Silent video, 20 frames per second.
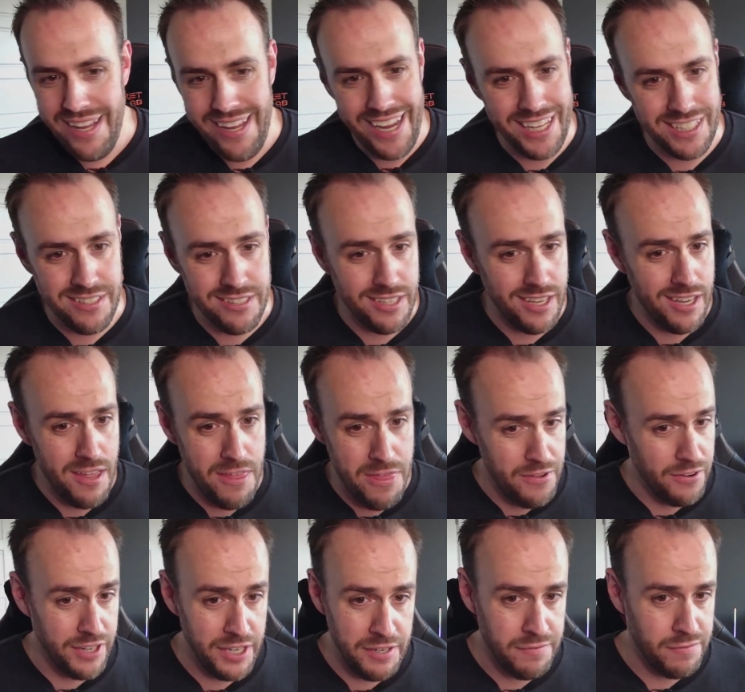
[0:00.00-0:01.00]
It's
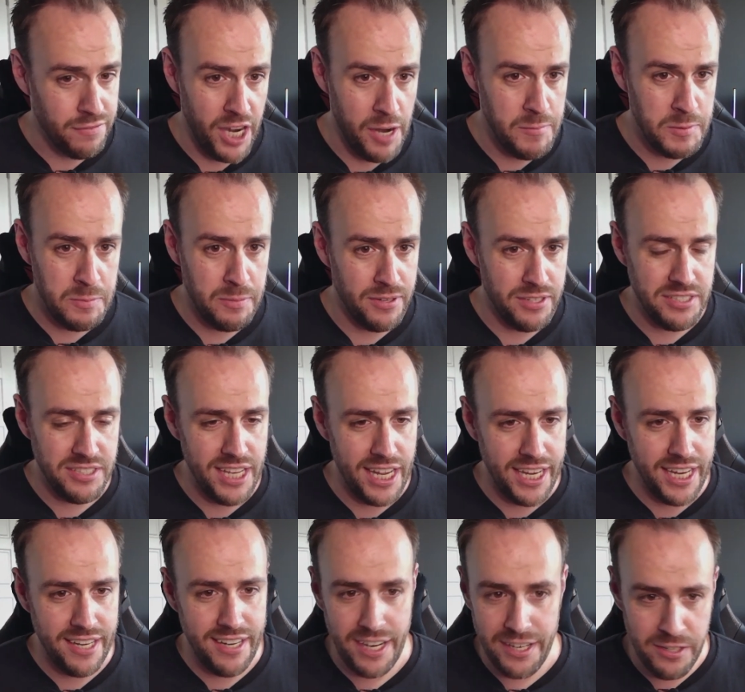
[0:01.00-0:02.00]
30 frames per
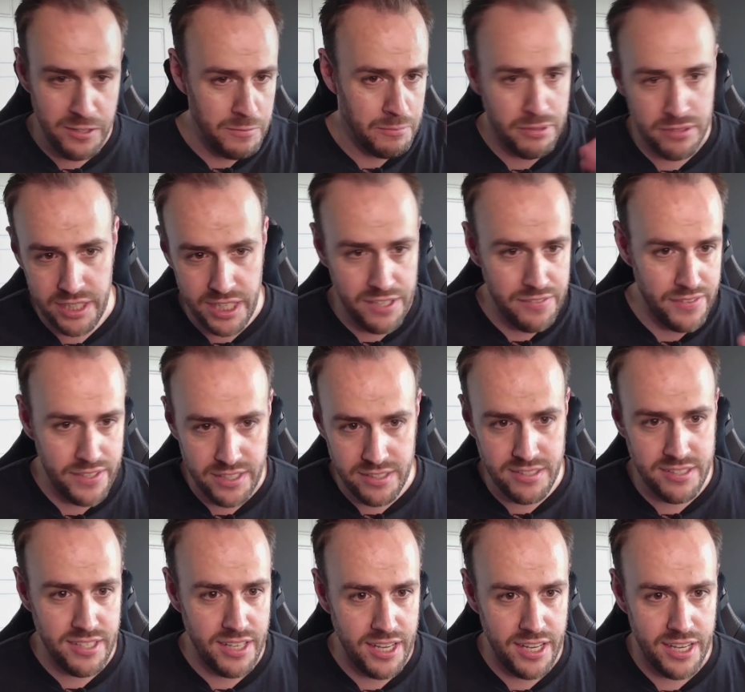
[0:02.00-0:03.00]
second. I don't believe
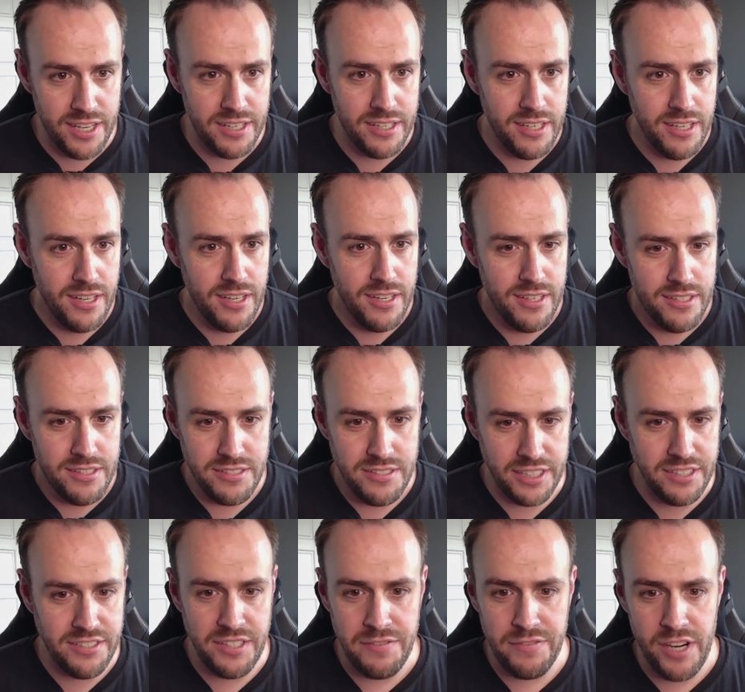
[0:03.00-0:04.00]
it's
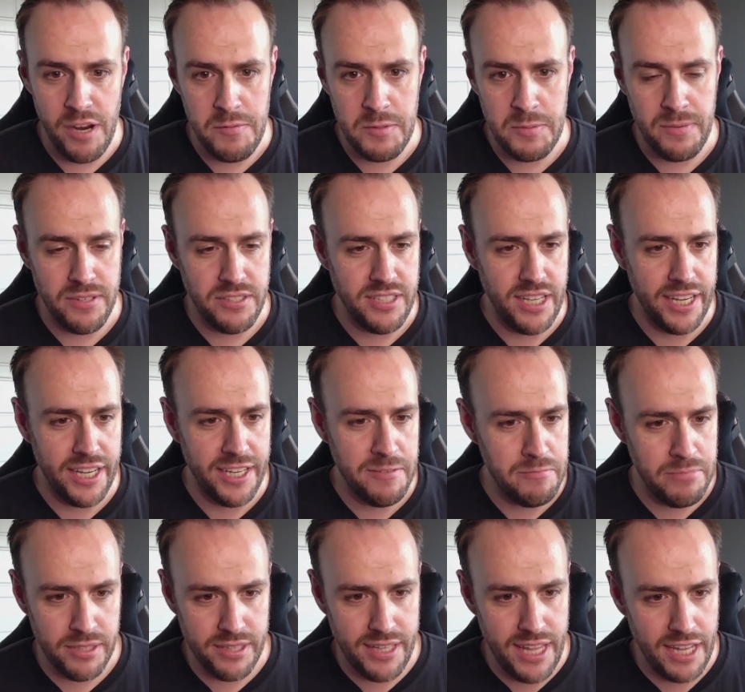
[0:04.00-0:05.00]
60 frames per
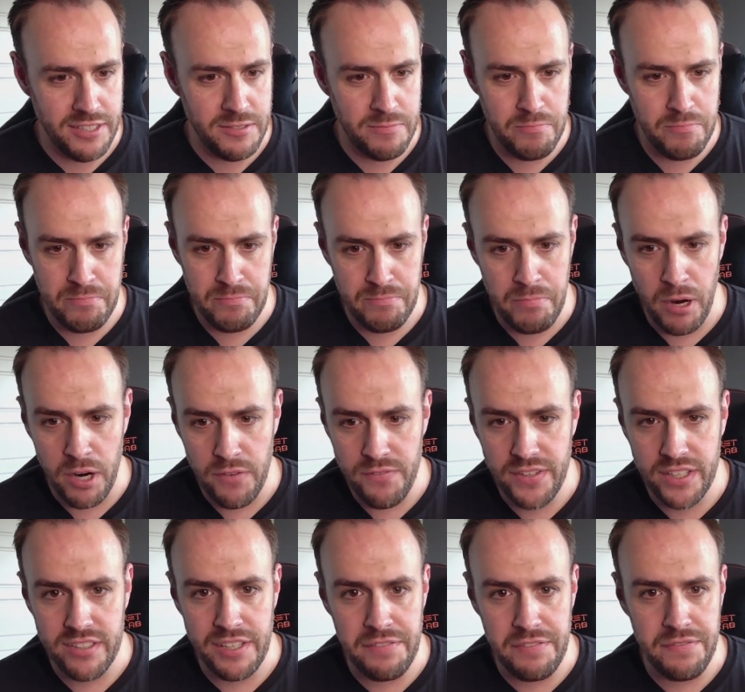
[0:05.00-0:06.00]
second, but that's
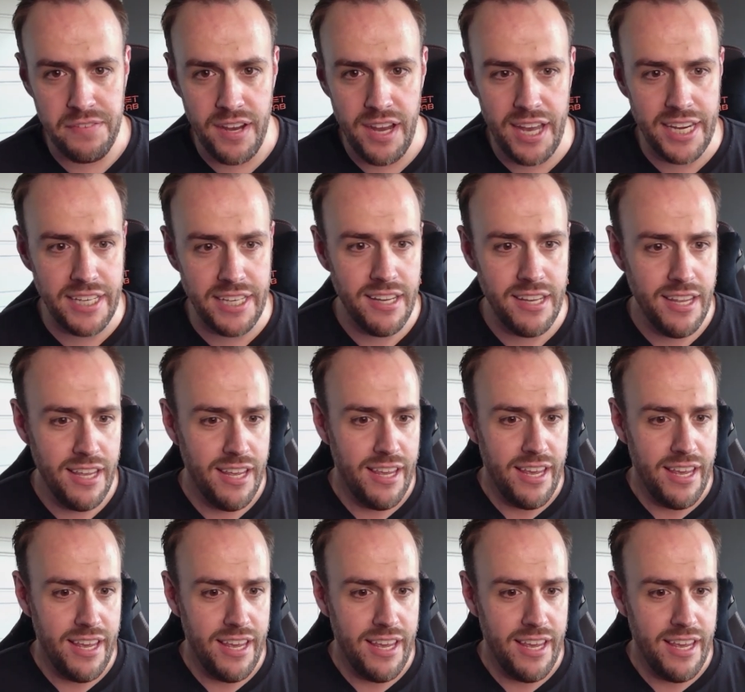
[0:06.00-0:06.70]
perfectly fine.